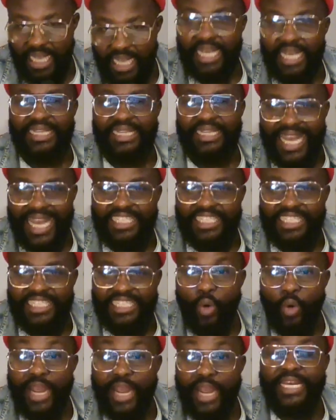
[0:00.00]
That is
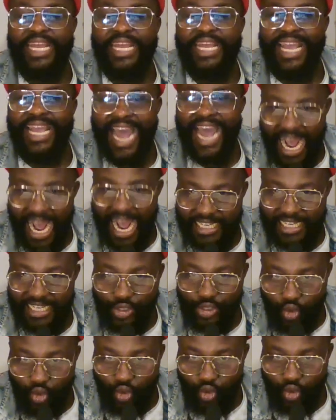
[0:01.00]
when they are the
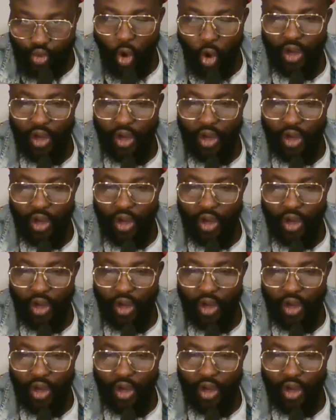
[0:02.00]
Zuko